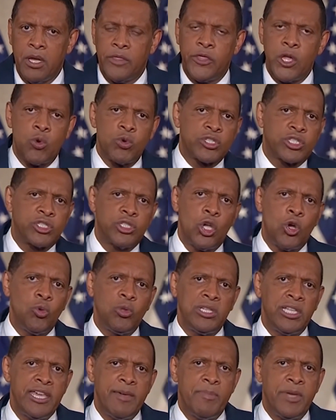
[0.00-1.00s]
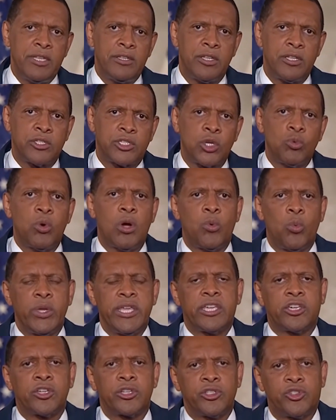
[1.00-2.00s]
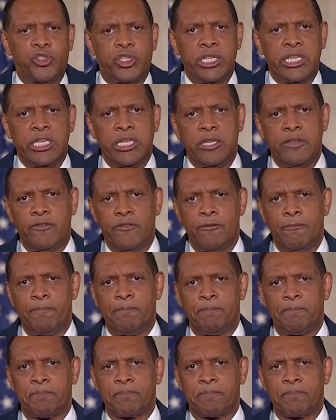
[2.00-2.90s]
there was no limit to what we could achieve.